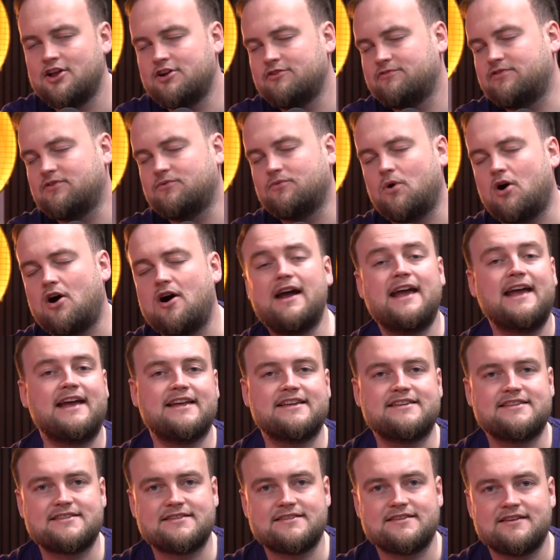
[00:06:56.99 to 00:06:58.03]
for what
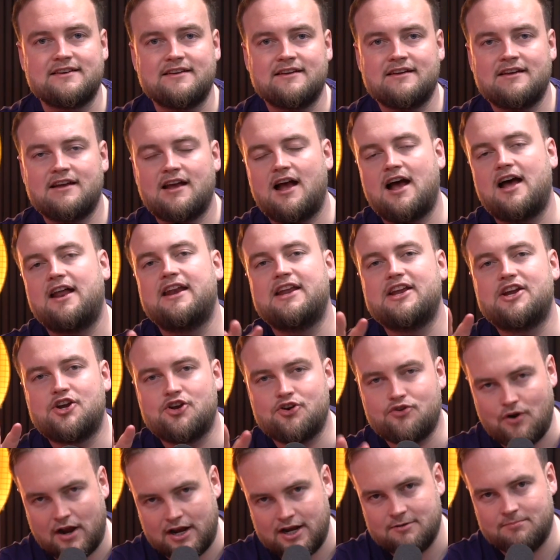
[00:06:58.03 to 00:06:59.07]
is an
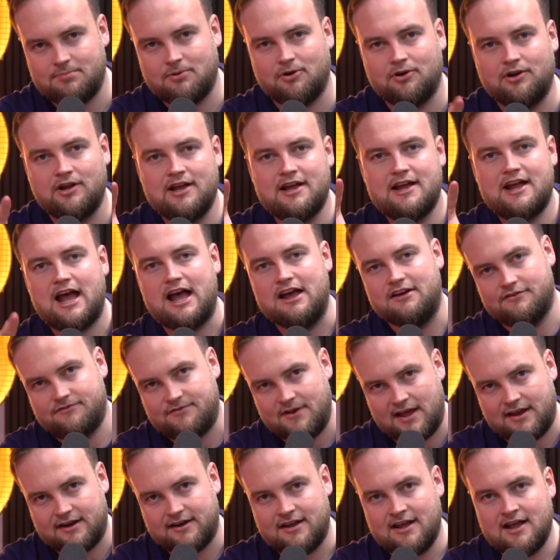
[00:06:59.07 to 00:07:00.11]
incredible
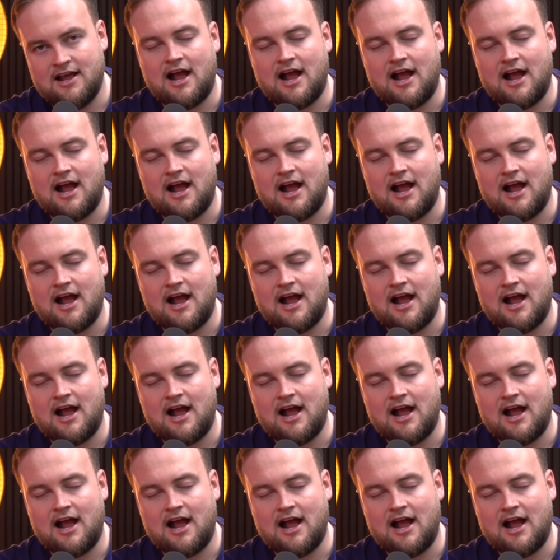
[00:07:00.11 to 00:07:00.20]
event.